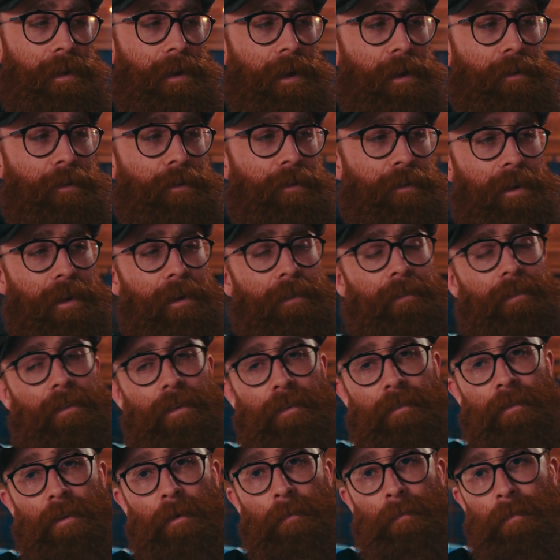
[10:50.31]
I just see it if
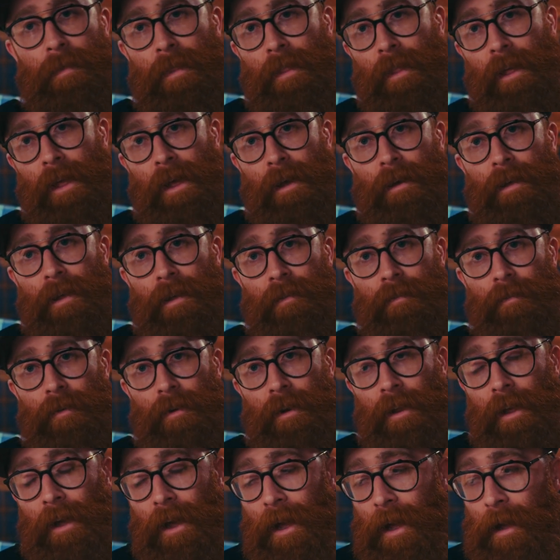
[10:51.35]
like something like that is
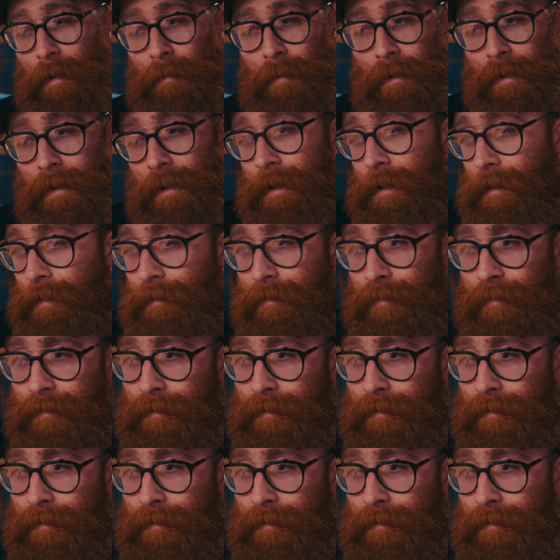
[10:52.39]
going to happen, then